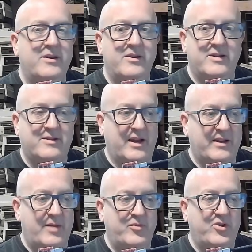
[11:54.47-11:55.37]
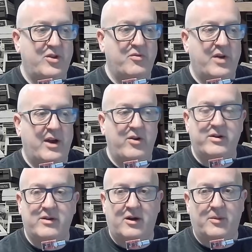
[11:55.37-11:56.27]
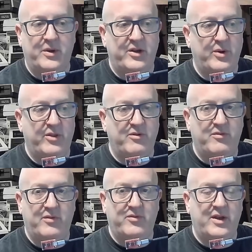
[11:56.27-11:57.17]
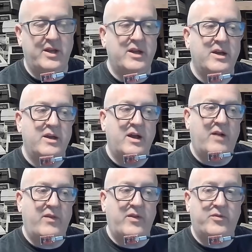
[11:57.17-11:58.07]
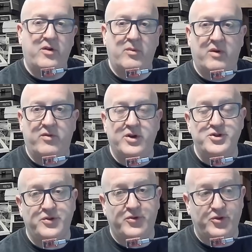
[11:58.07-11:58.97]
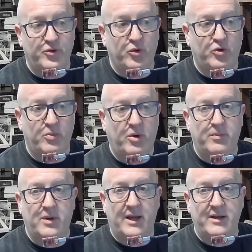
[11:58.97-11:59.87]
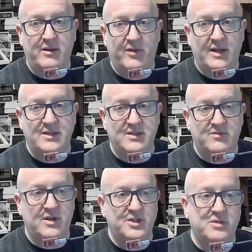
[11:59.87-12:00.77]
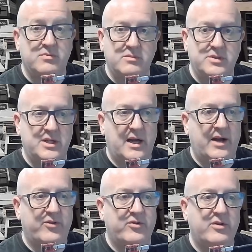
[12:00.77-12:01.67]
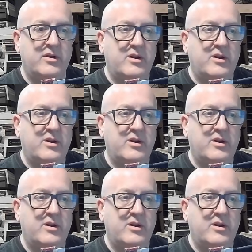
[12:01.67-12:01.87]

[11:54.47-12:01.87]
You select MCU variant, RP2350, and then the firmware version should auto-populate to the latest version, which it has.